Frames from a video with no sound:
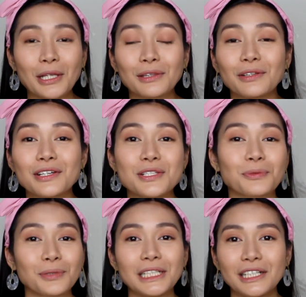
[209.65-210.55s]
It looks
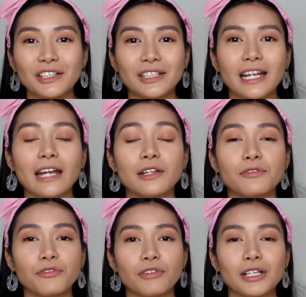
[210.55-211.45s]
really good and
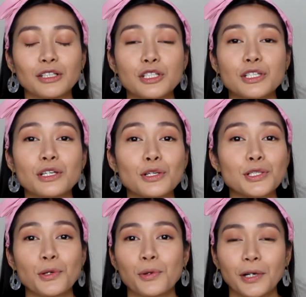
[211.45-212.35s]
it feels
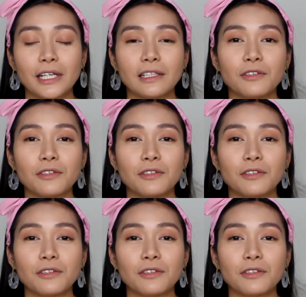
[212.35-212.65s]
so great.